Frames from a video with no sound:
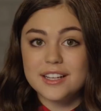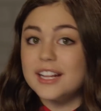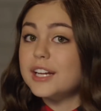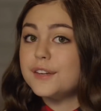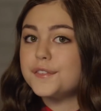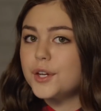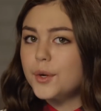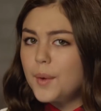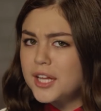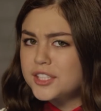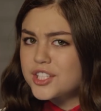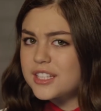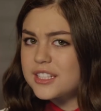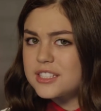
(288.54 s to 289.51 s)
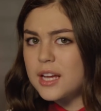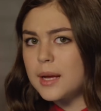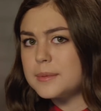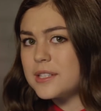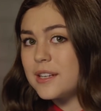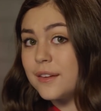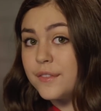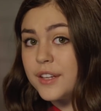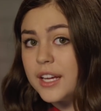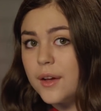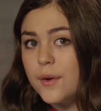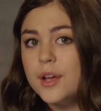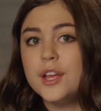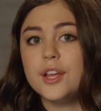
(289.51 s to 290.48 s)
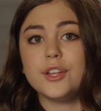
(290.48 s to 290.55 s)
And if you're watching this top secret
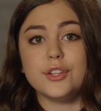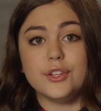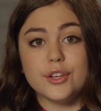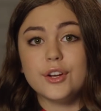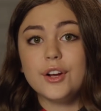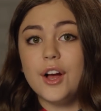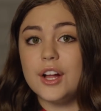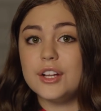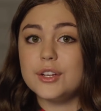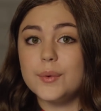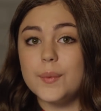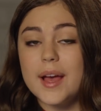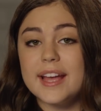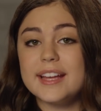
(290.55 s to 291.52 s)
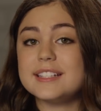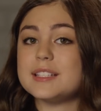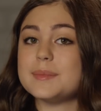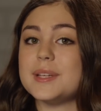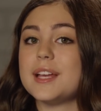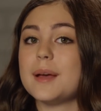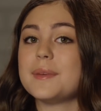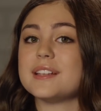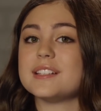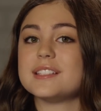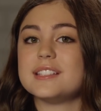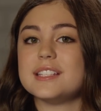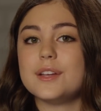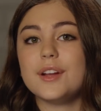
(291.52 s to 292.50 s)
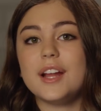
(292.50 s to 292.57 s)
video, you're on your way to becoming a
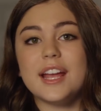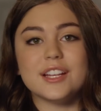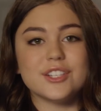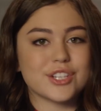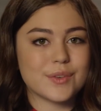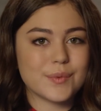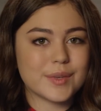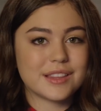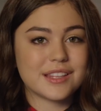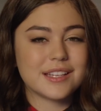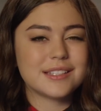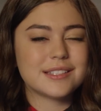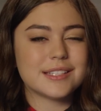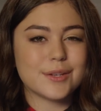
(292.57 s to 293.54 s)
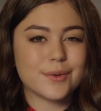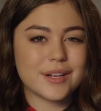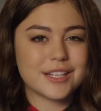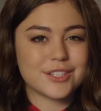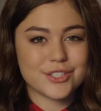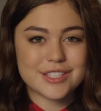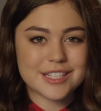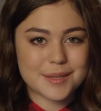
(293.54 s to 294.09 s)
secret agent with these secret agent